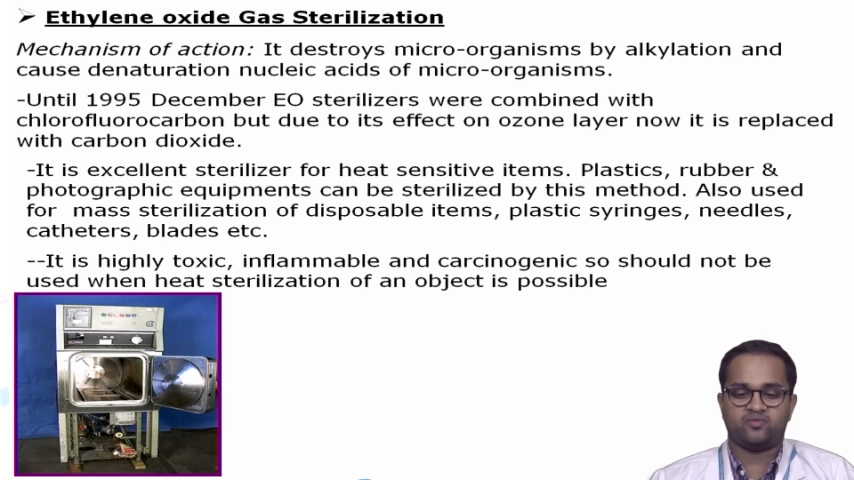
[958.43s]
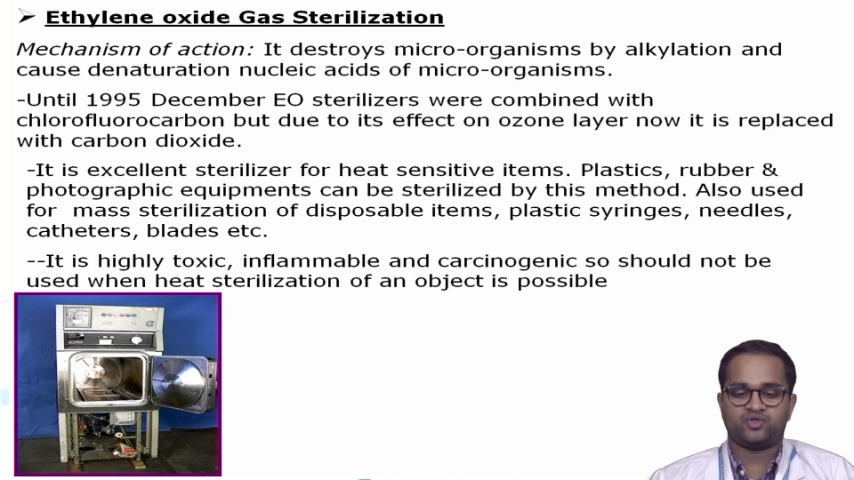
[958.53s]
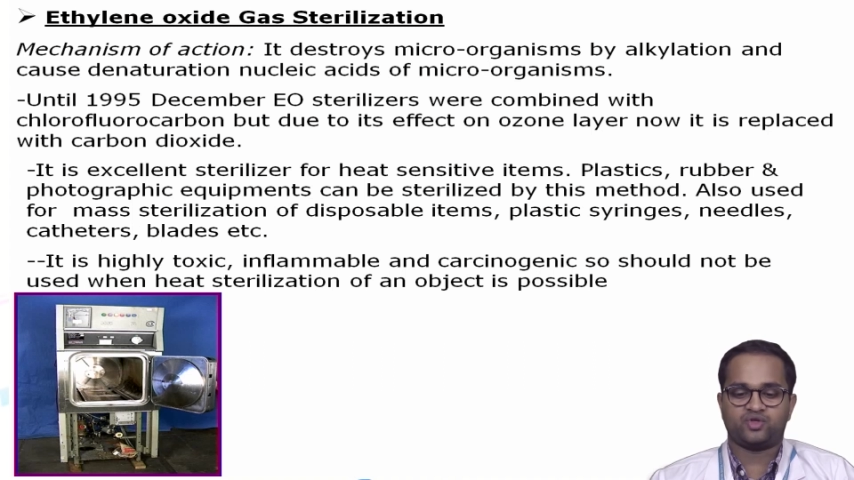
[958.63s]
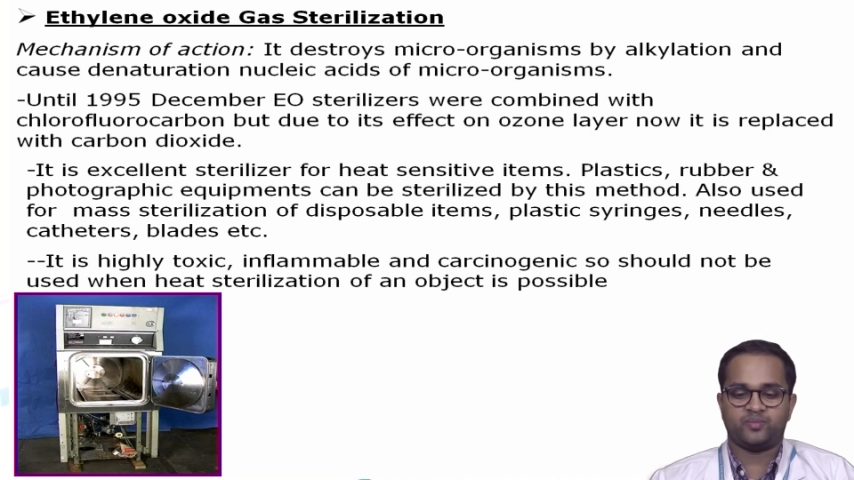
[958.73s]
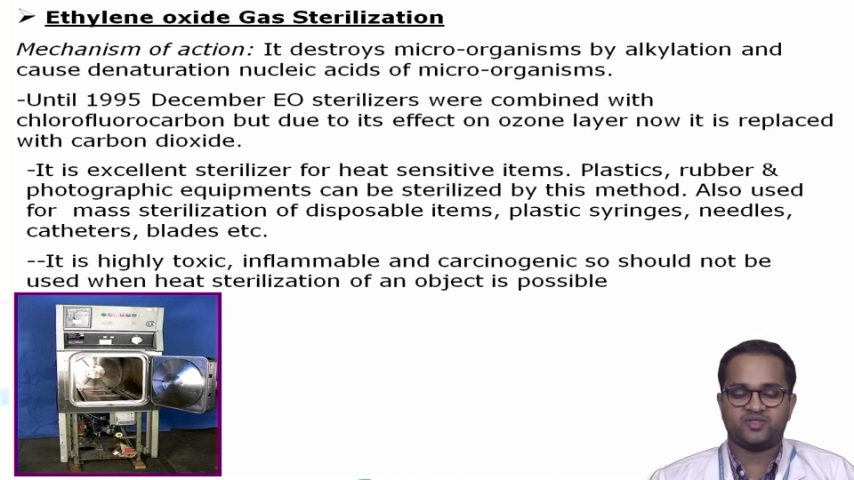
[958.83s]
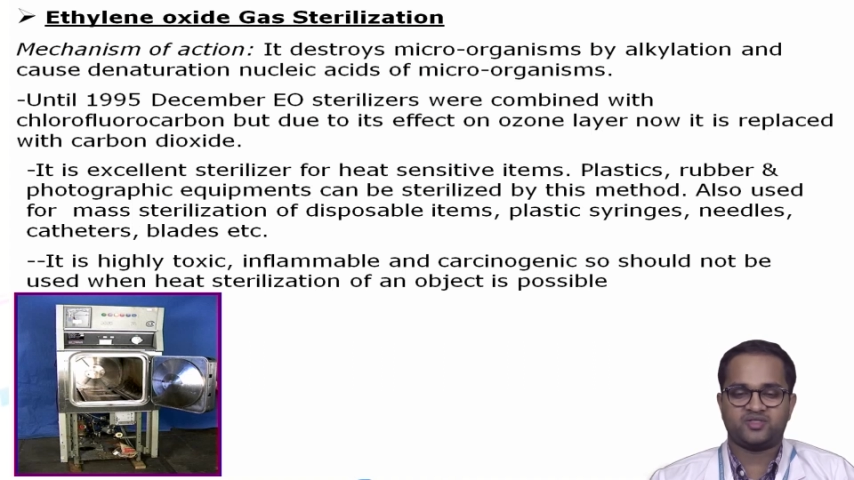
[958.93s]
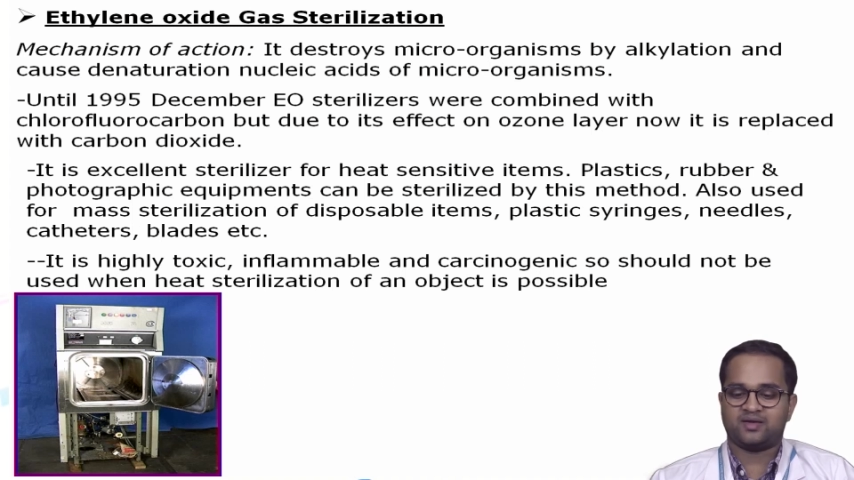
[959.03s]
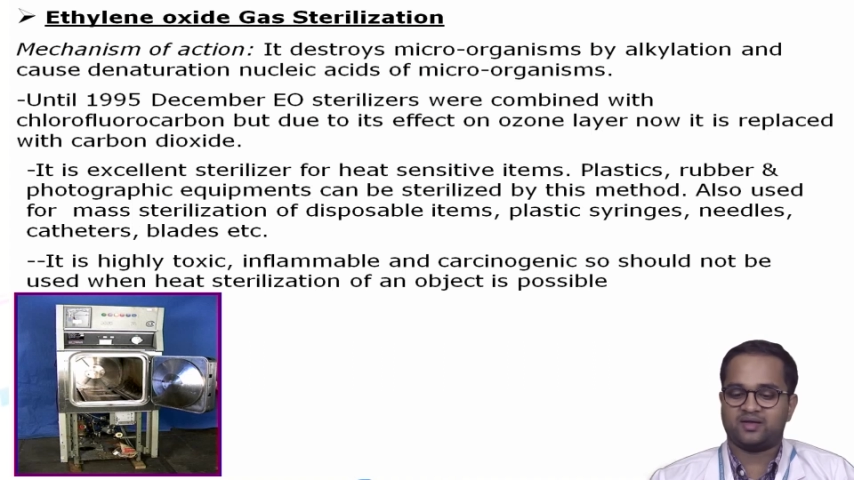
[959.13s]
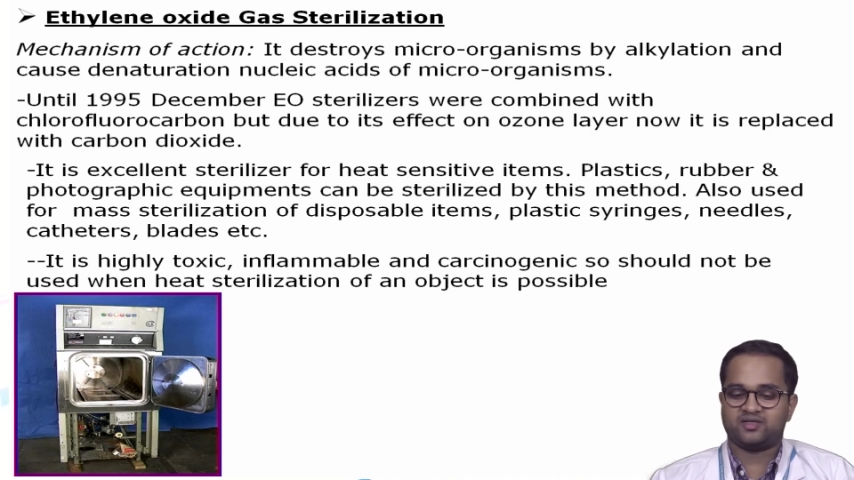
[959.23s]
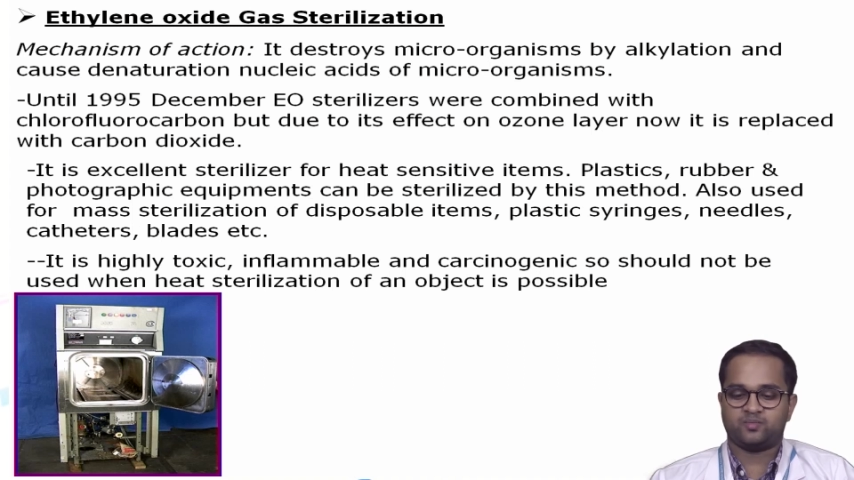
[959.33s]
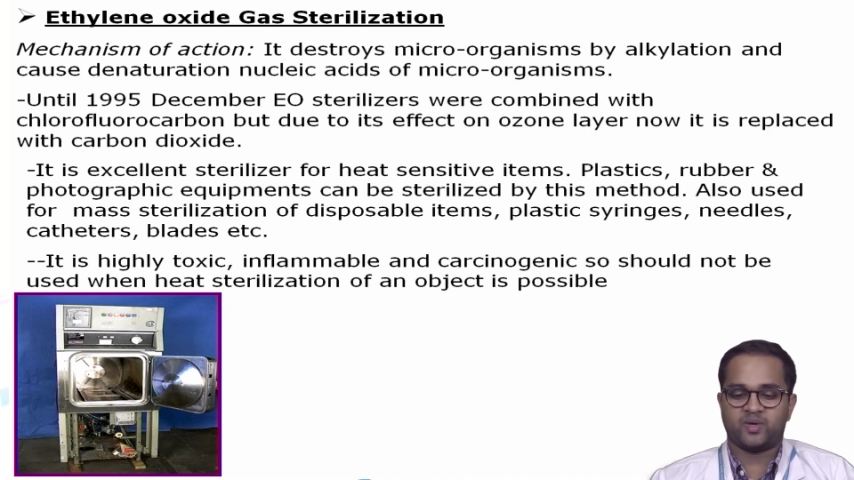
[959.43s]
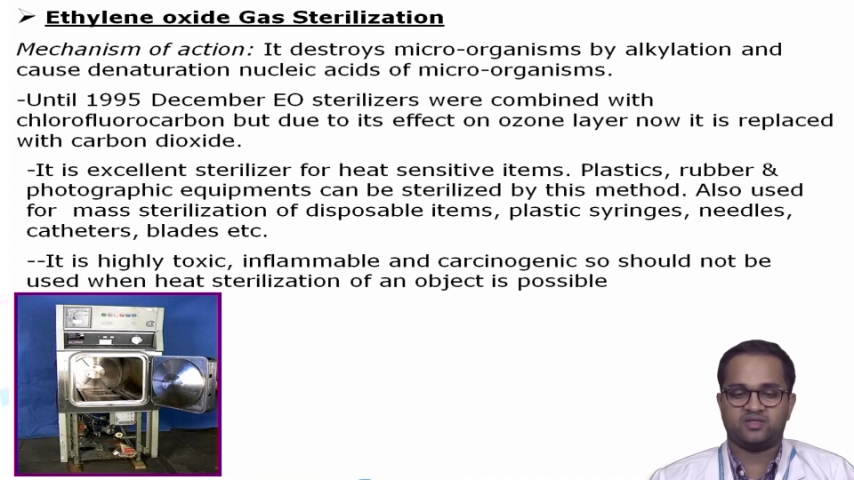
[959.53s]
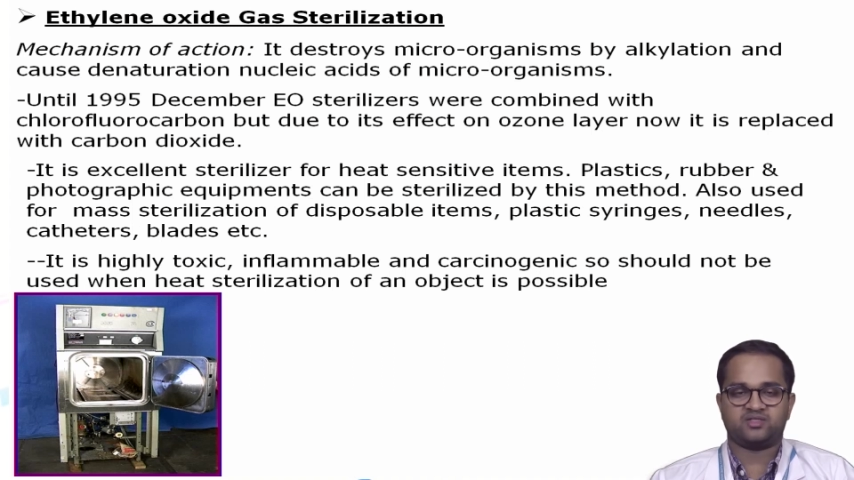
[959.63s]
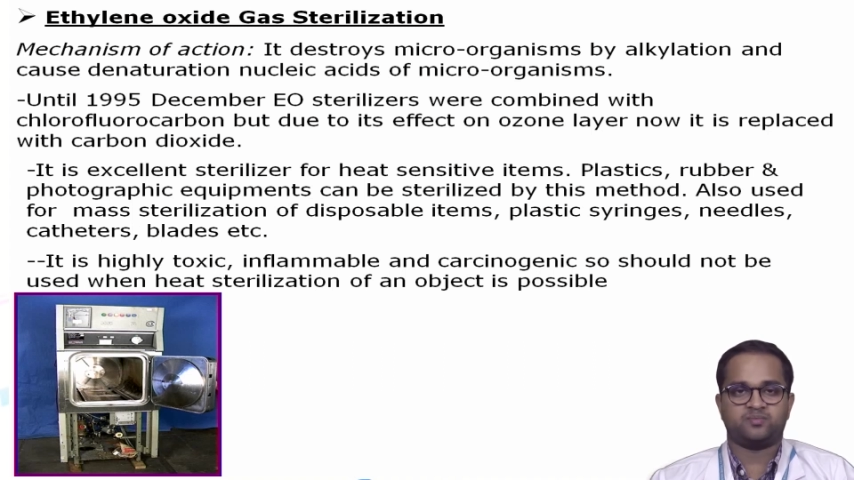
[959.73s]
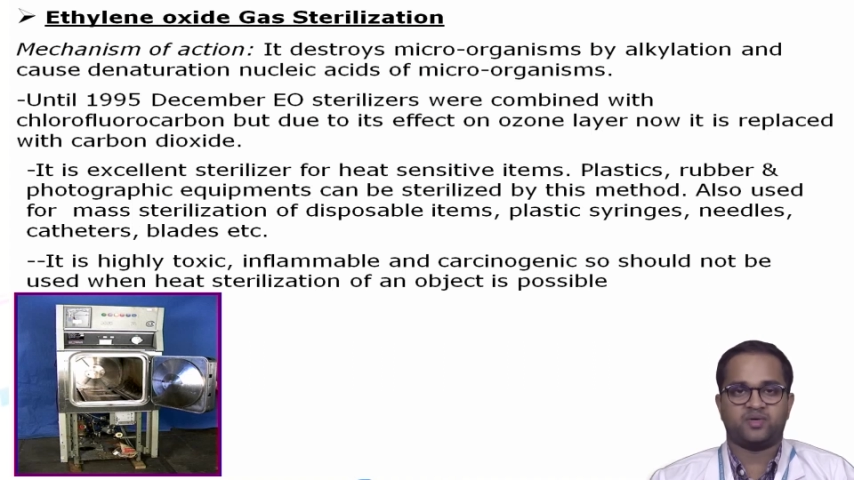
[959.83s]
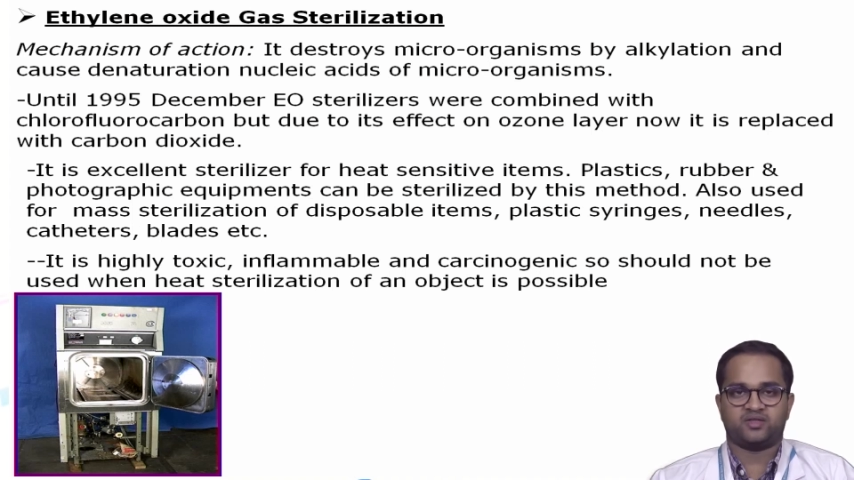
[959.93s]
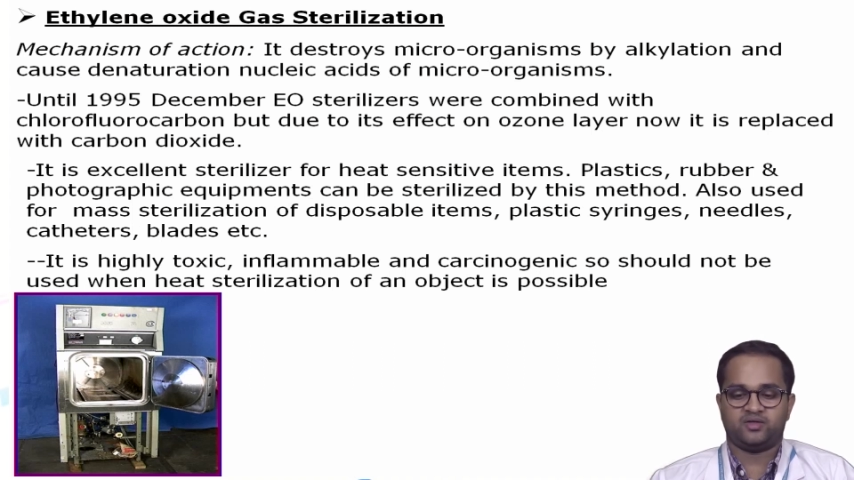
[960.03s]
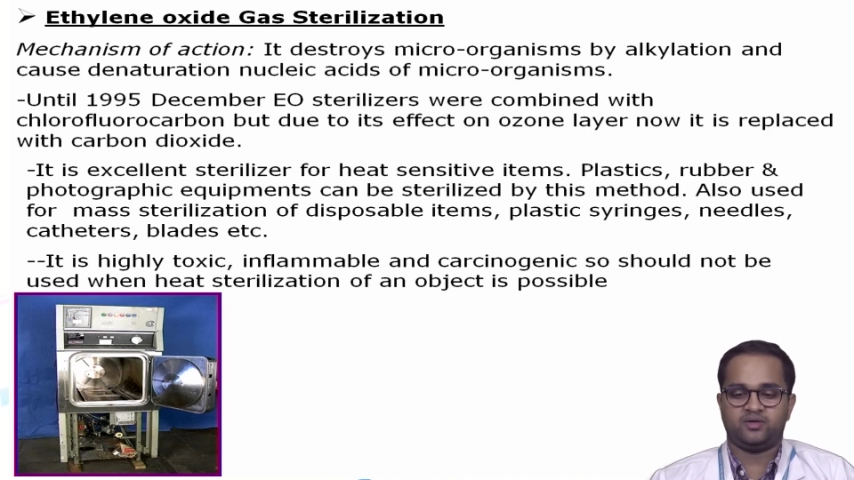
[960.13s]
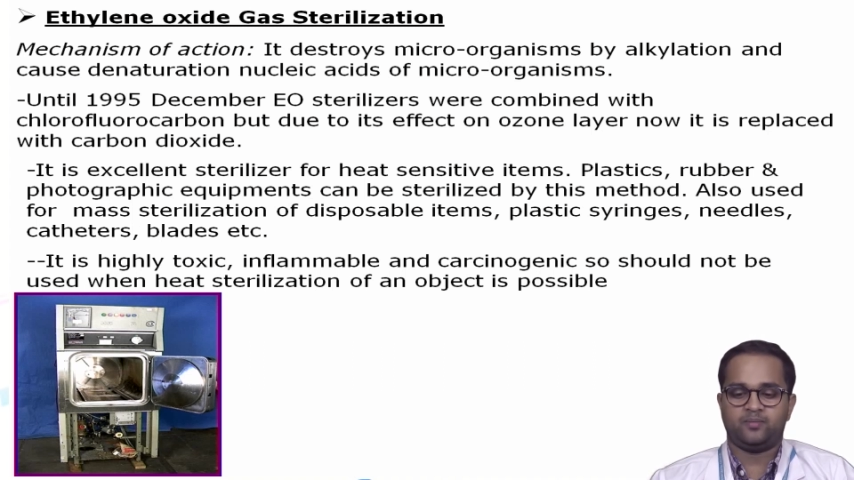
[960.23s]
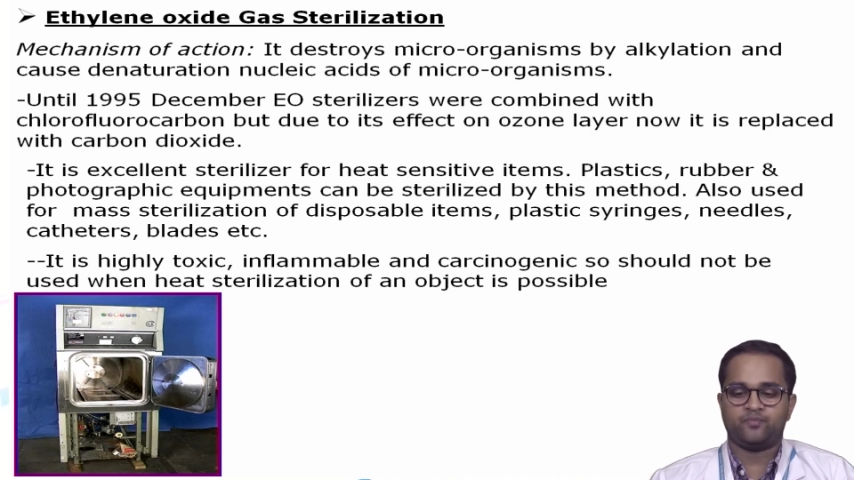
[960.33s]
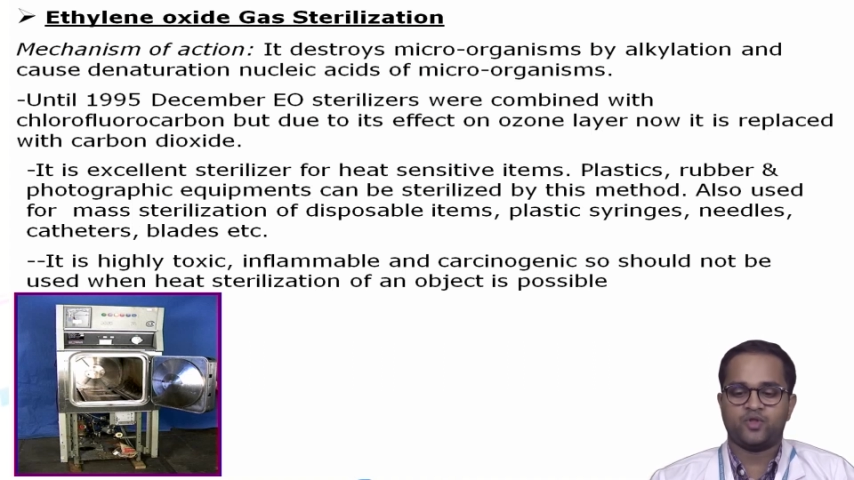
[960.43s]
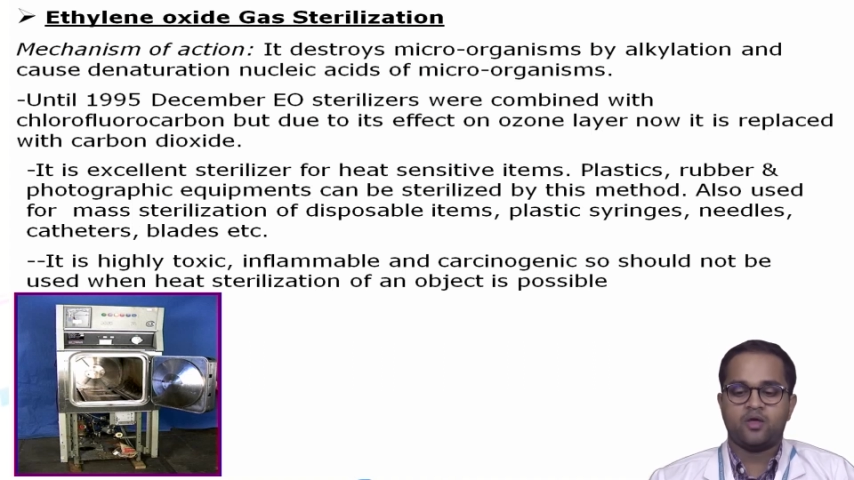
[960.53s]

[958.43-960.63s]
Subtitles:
which could be sterilized by this method.